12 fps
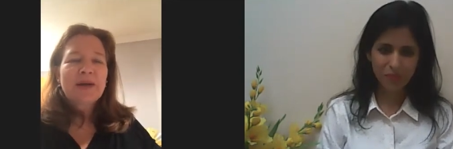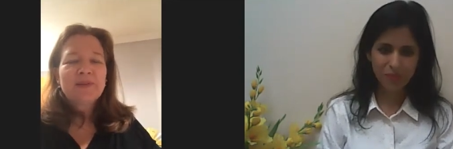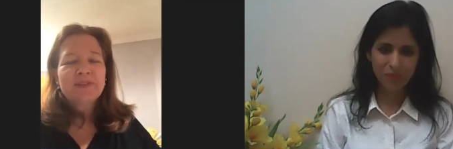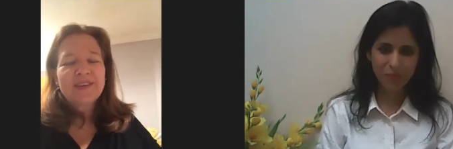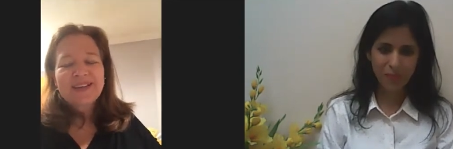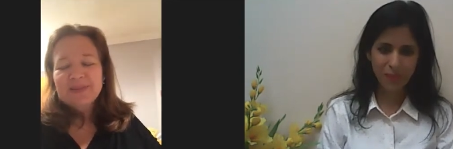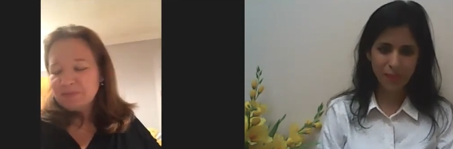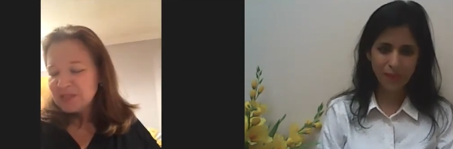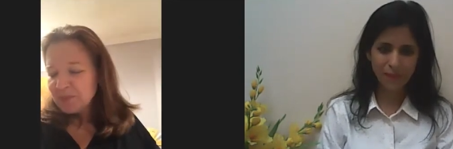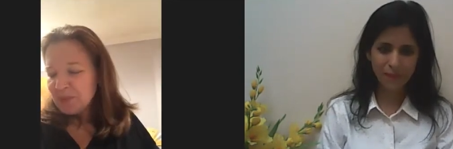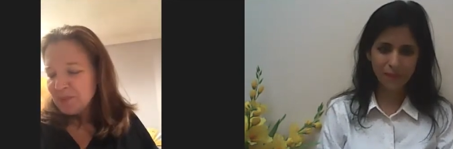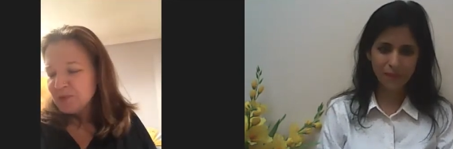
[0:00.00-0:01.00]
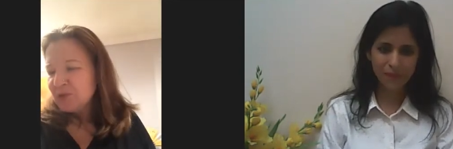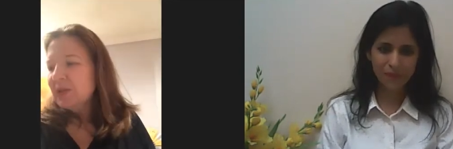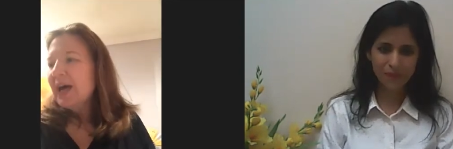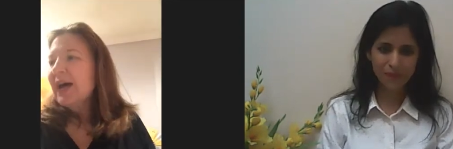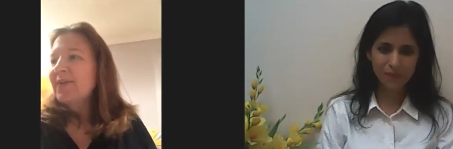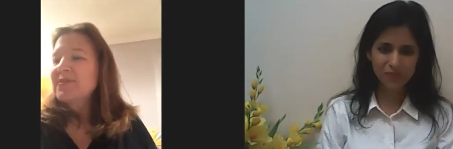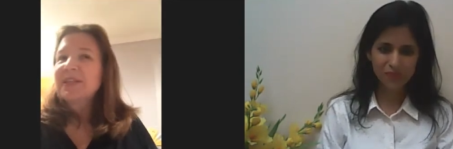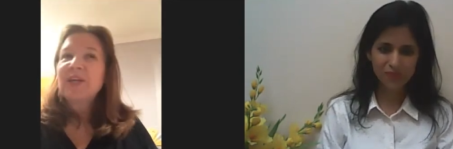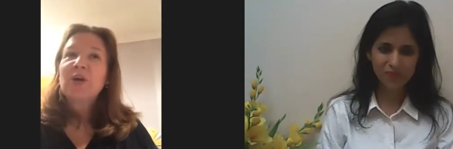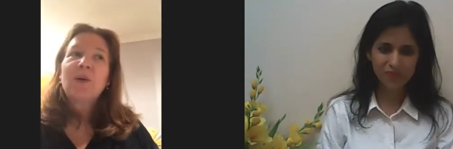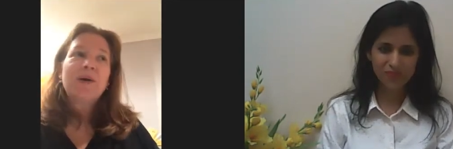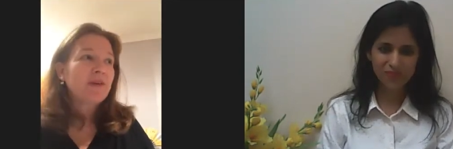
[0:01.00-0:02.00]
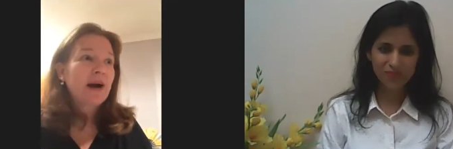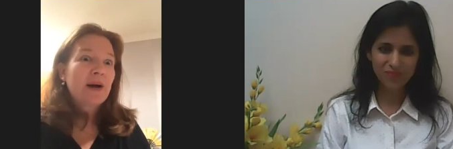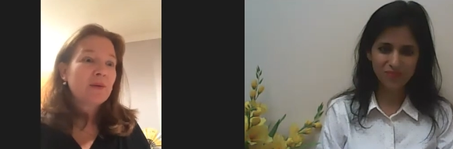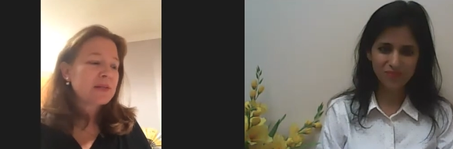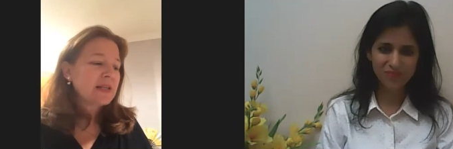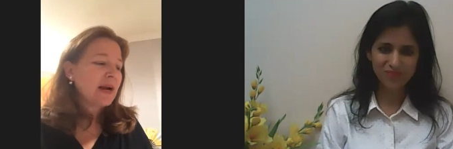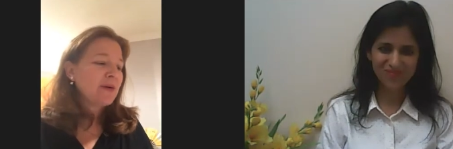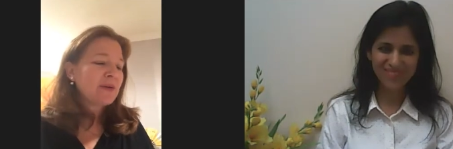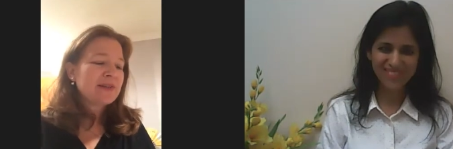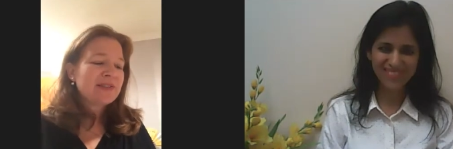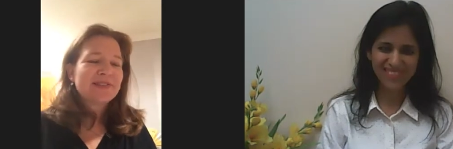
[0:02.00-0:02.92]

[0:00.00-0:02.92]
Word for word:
Speaker 1: like some people do lives and they go on for hours and hours and